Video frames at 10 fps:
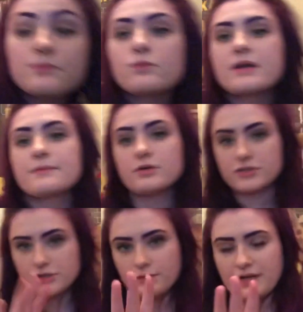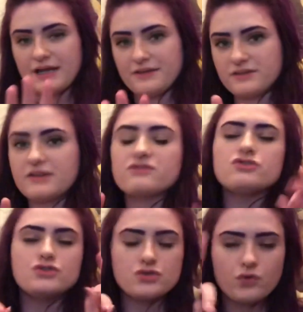what I'm going to show you guys is the
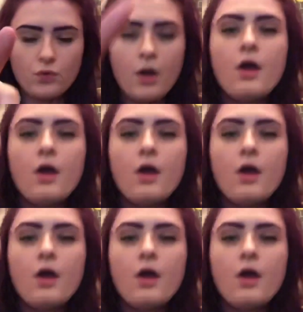new